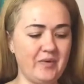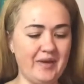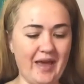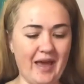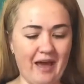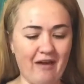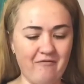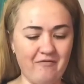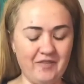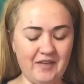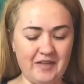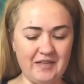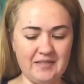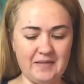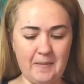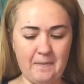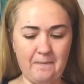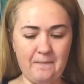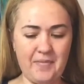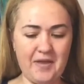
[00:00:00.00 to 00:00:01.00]
We have
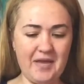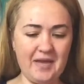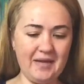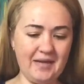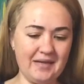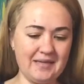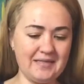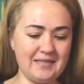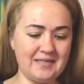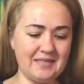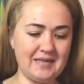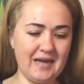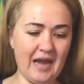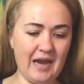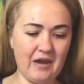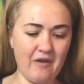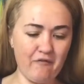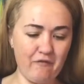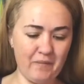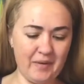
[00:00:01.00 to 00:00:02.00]
this big
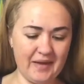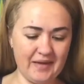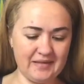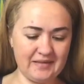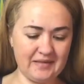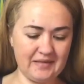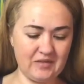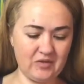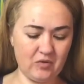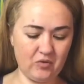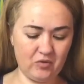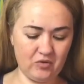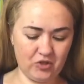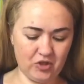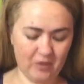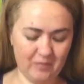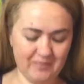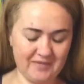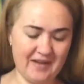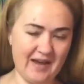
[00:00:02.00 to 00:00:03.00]
stack of pieces all
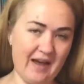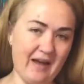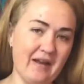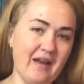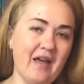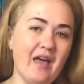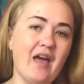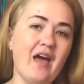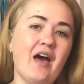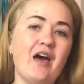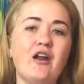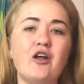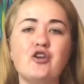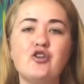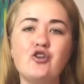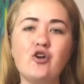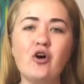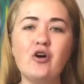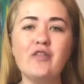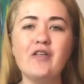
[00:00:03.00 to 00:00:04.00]
topped out. And I
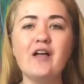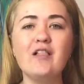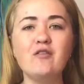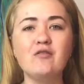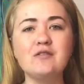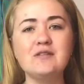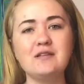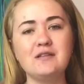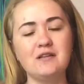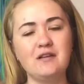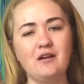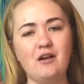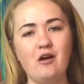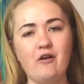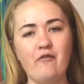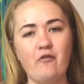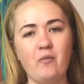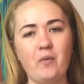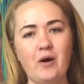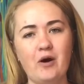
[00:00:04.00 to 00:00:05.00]
know that looks a little
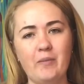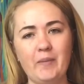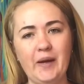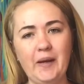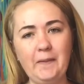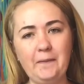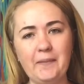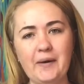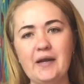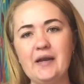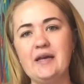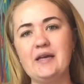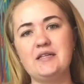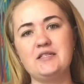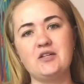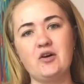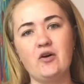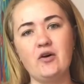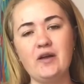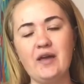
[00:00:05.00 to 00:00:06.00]
overwhelming, but
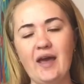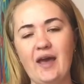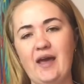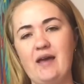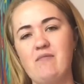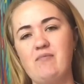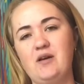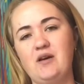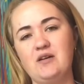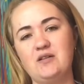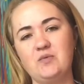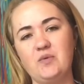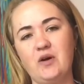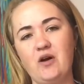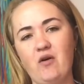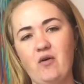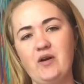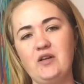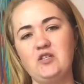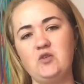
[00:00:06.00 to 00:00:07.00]
it's okay because we're
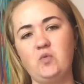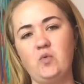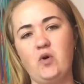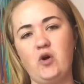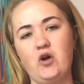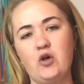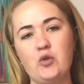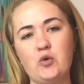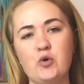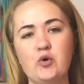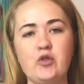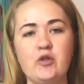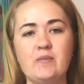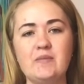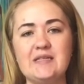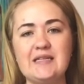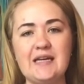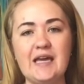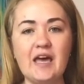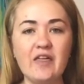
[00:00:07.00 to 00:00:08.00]
going to work through
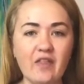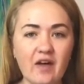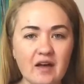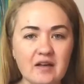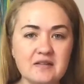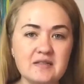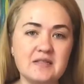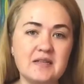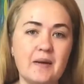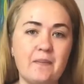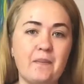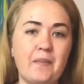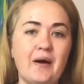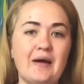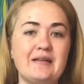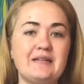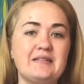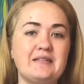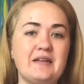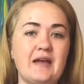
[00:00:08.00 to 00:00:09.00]
them together step
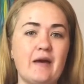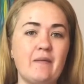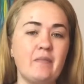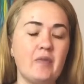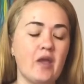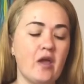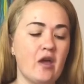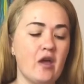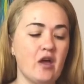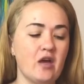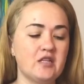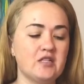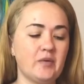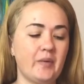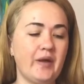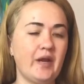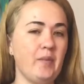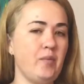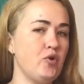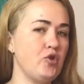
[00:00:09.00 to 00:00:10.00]
by step. So
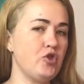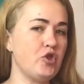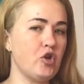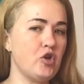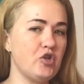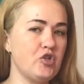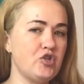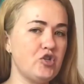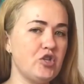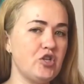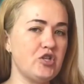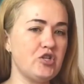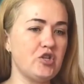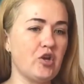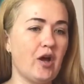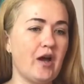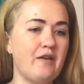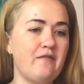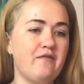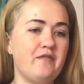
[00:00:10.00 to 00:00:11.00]
we're going to put those to the
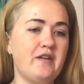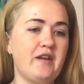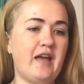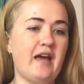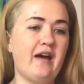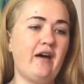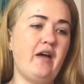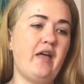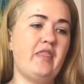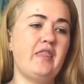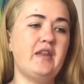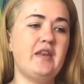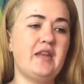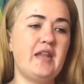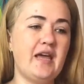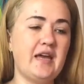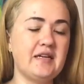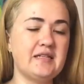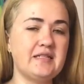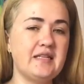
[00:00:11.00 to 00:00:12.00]
side for now, and the
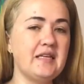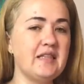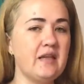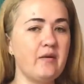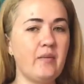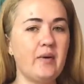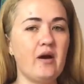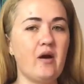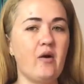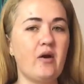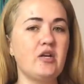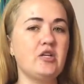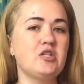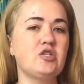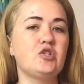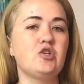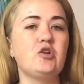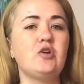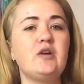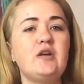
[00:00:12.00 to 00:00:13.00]
next thing that we're going to
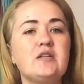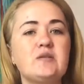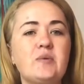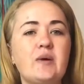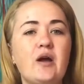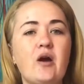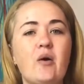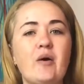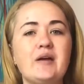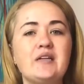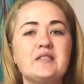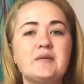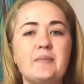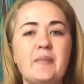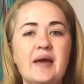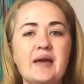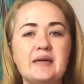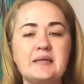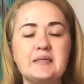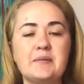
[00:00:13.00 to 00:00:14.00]
do is we're going to
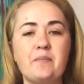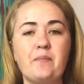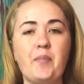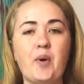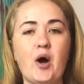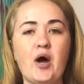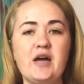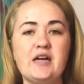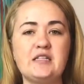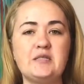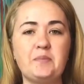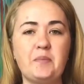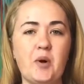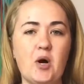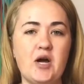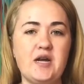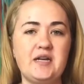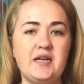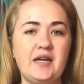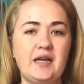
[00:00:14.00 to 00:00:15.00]
make some bias
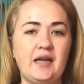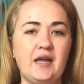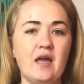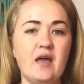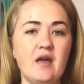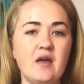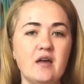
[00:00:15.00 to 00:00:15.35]
binding.